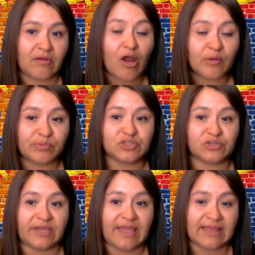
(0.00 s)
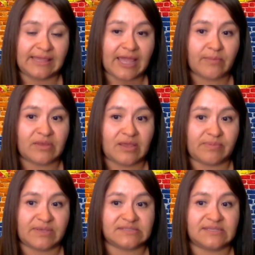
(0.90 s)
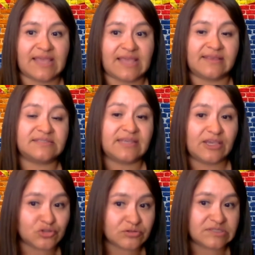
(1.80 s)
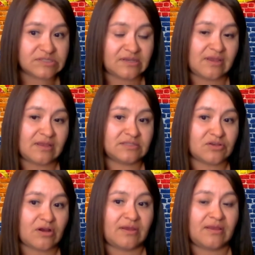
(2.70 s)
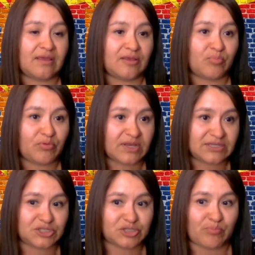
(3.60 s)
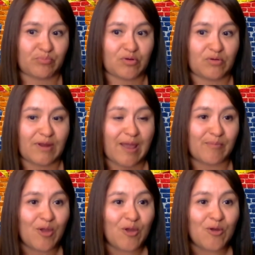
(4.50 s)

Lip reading: carpentry, and cabinet business and is interested in starting an apprenticeship program.